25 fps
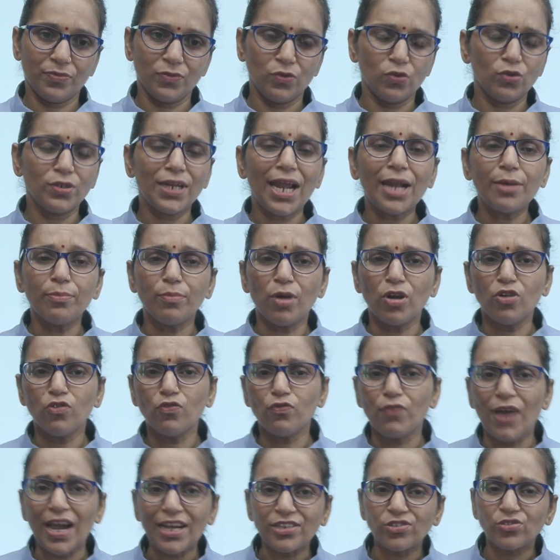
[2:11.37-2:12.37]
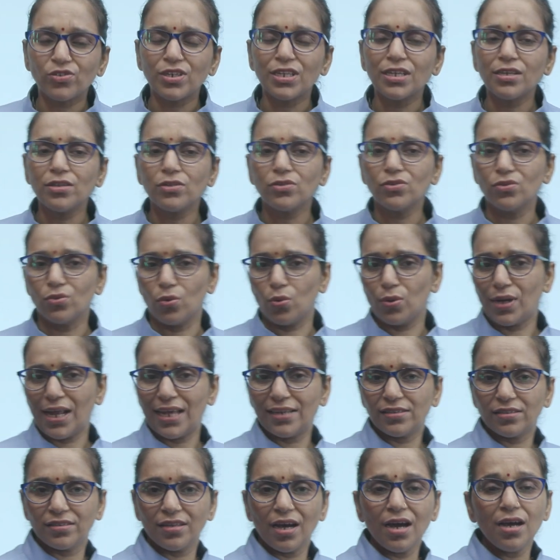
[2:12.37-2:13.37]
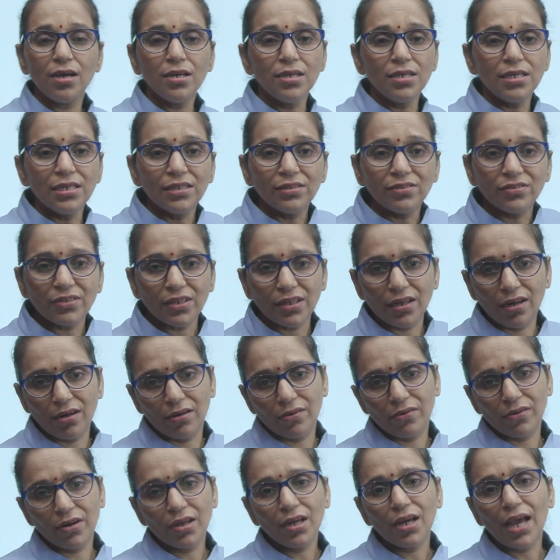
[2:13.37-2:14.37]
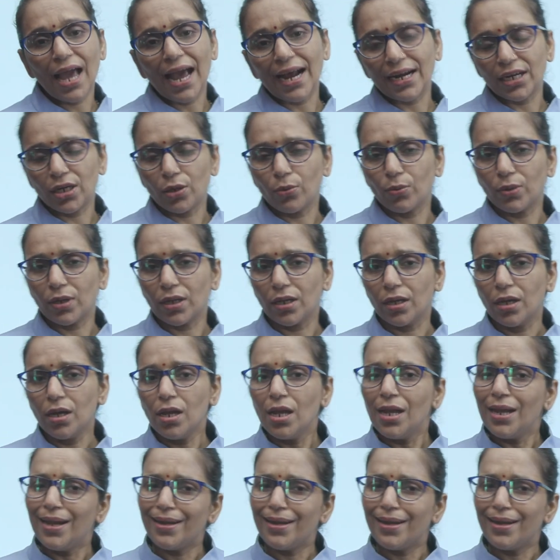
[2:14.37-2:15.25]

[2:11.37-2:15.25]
So that manufacturing is known as the secondary activity.